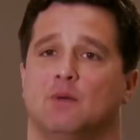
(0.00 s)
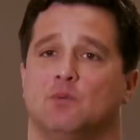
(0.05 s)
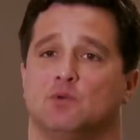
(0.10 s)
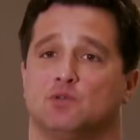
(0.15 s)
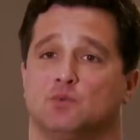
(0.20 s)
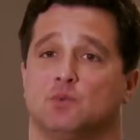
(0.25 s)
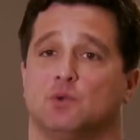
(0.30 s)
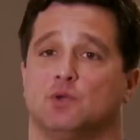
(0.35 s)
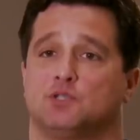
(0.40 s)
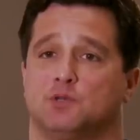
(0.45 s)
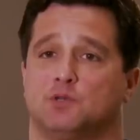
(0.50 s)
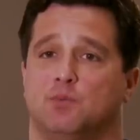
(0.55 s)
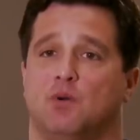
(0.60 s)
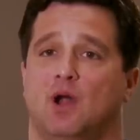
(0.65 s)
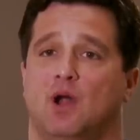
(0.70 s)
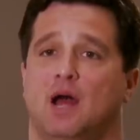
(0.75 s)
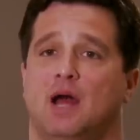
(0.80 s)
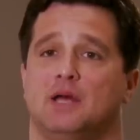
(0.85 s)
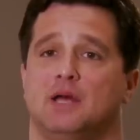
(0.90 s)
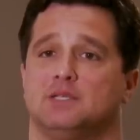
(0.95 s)
I was real
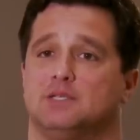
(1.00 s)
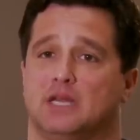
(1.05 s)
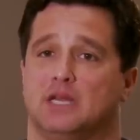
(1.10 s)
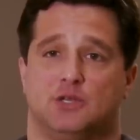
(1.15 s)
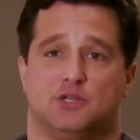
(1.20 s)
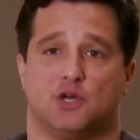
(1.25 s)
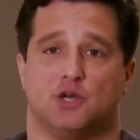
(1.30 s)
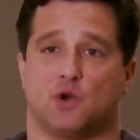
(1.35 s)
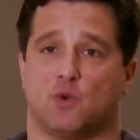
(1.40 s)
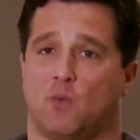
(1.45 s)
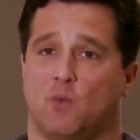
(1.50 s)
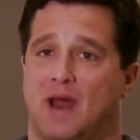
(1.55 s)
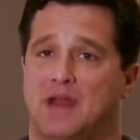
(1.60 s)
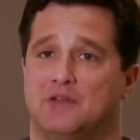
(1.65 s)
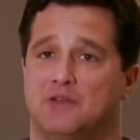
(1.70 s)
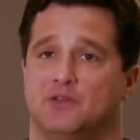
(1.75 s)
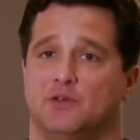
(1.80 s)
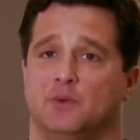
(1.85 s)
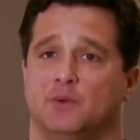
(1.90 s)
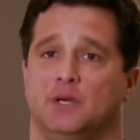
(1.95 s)
surprised. He took
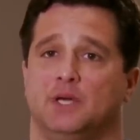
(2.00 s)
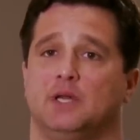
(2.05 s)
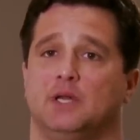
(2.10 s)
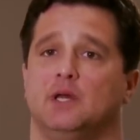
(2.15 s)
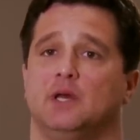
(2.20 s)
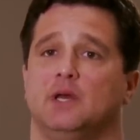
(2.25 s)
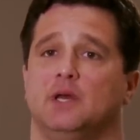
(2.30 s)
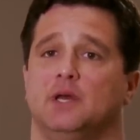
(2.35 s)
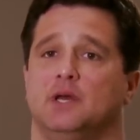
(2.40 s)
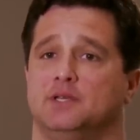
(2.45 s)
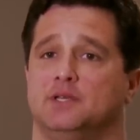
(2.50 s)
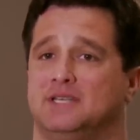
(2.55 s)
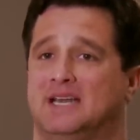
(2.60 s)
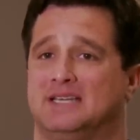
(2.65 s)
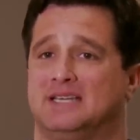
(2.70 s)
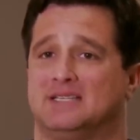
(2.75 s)
right to it. His